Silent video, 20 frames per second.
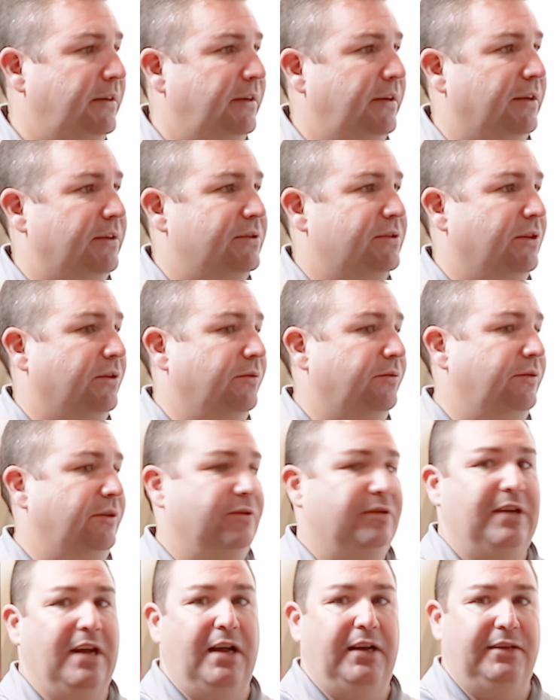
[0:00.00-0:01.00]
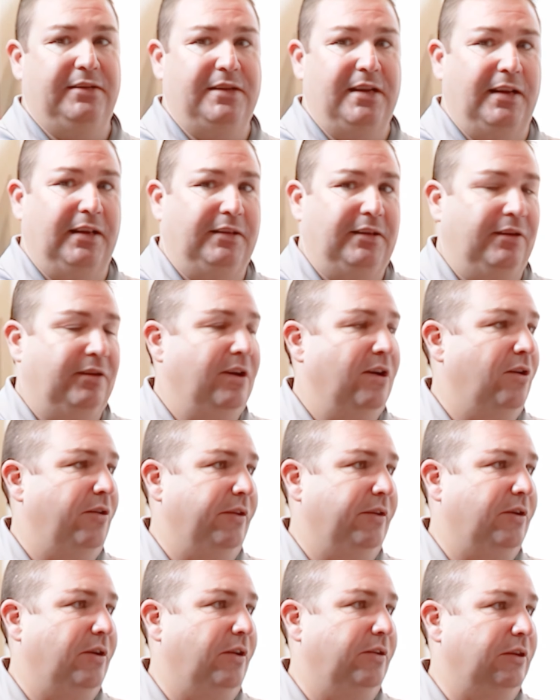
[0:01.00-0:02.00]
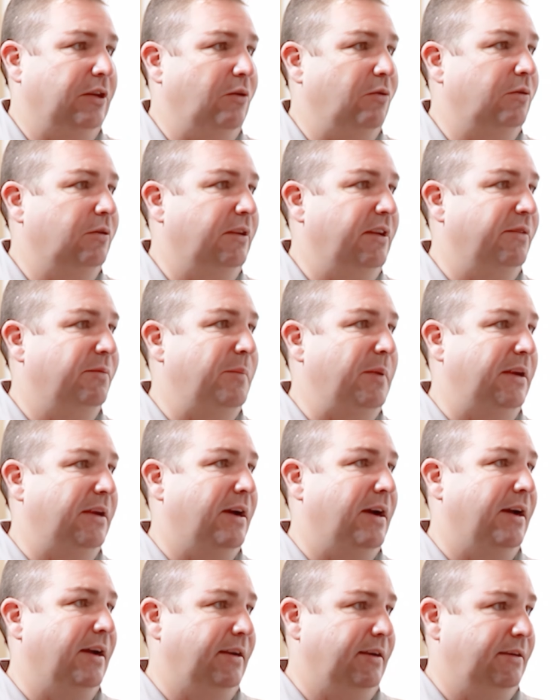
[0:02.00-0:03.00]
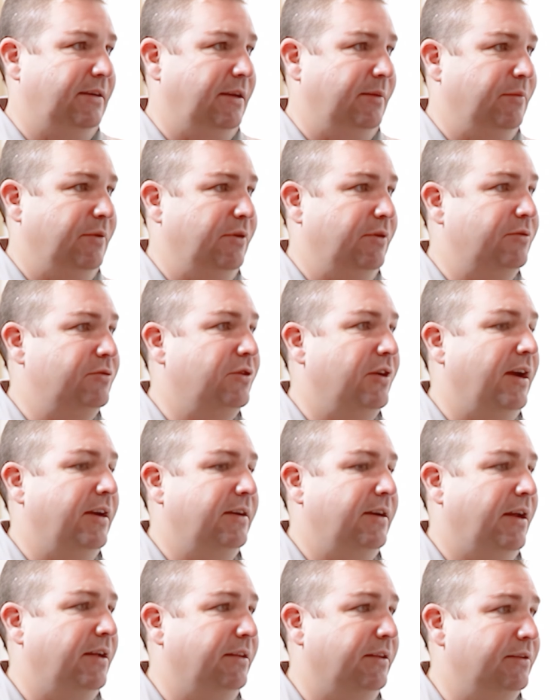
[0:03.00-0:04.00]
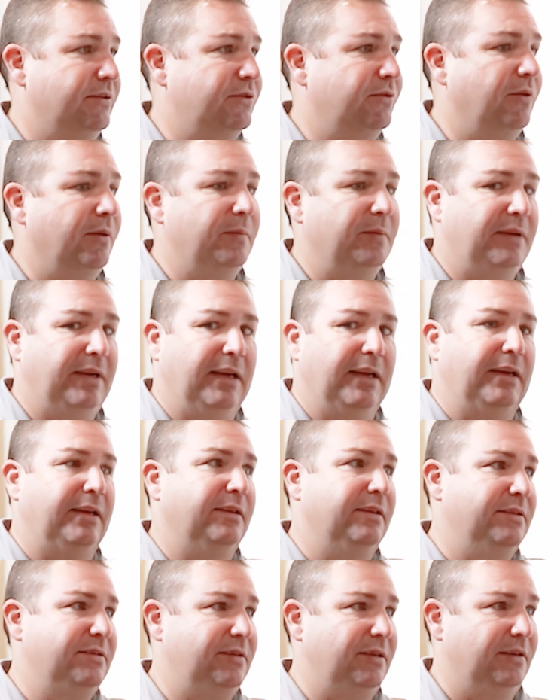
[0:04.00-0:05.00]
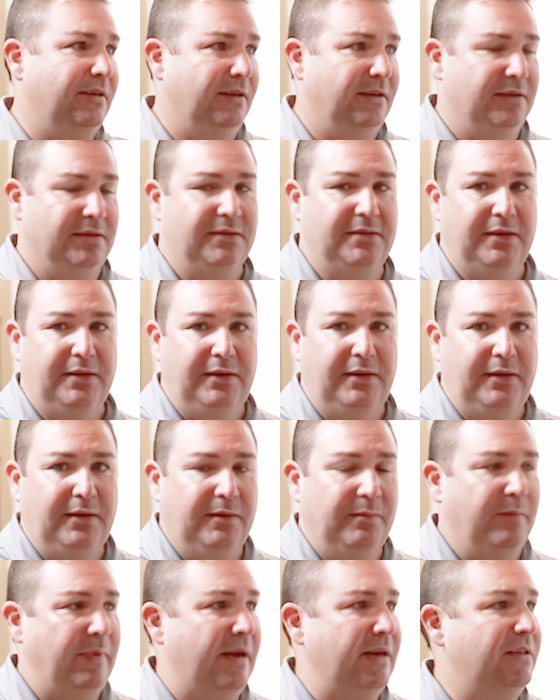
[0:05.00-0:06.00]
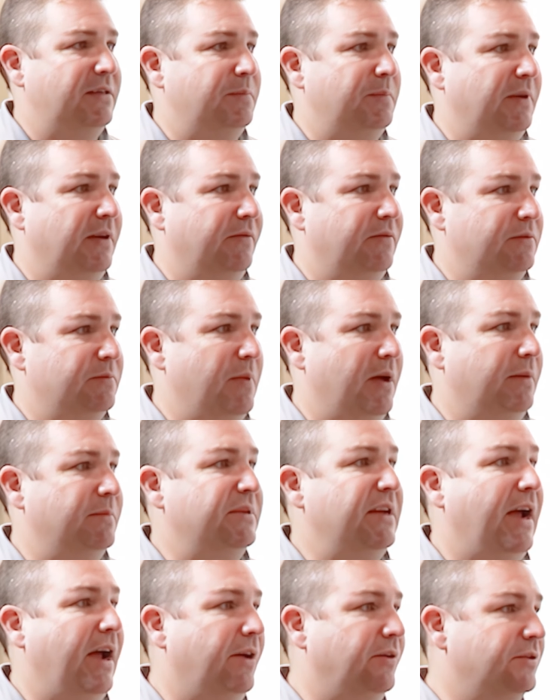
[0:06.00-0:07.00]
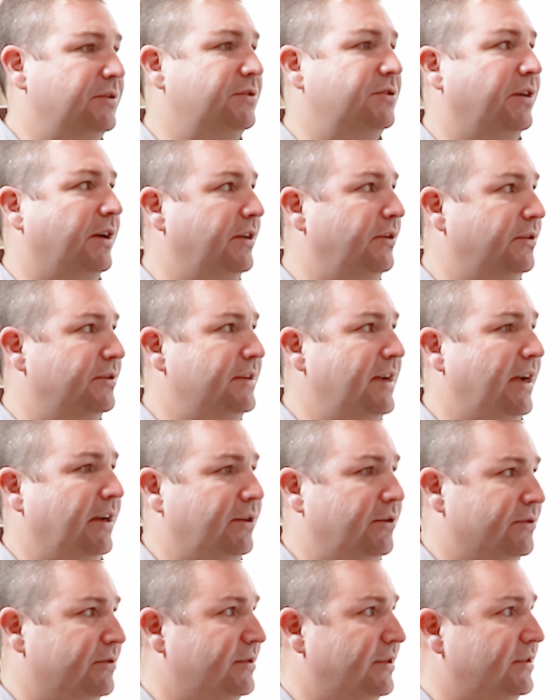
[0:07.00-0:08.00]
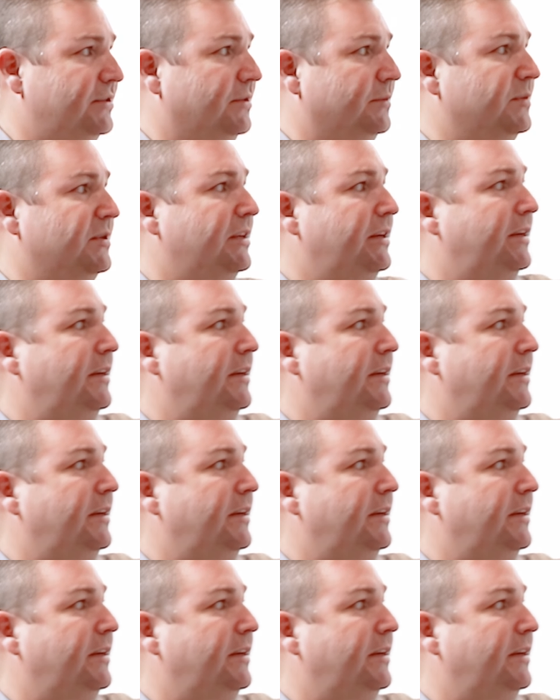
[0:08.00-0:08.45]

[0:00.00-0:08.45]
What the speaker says: And so it's not like you call the local FBI and get them to go track down the script kiddie that's sitting in his basement of his mom's house trying to attack your systems.